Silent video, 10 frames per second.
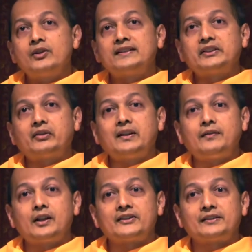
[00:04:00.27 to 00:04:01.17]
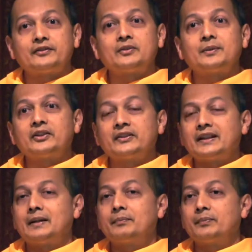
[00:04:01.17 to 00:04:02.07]
won't say three philosophies because
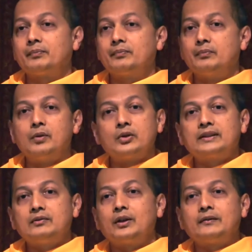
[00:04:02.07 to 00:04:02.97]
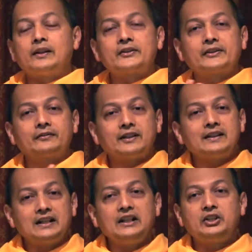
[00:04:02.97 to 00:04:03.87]
there are more than one philosophy
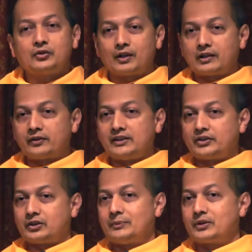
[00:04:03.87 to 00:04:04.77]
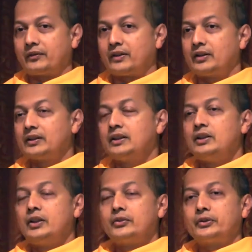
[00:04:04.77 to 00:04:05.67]
in each one of these streams of thought.
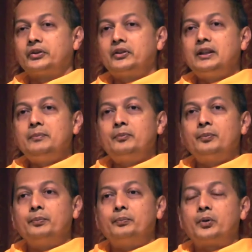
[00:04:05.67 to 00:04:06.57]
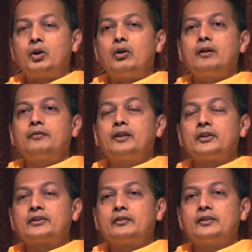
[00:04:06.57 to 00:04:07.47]
So, three broad
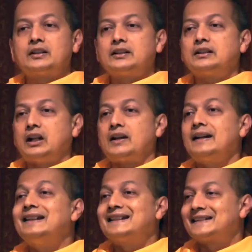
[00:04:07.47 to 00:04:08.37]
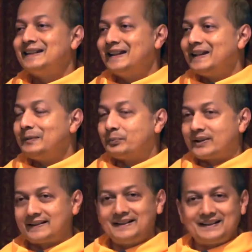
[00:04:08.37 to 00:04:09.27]
philosophical currents he
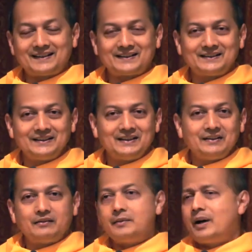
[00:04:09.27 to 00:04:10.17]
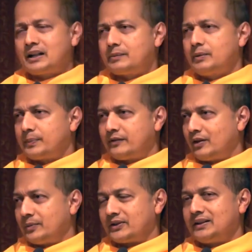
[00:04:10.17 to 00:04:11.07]
presents. Remarkable
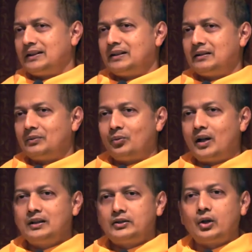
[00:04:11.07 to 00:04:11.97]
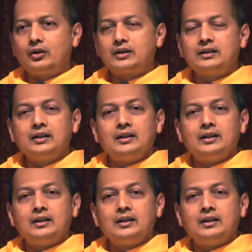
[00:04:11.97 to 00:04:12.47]
performance. In, in one talk,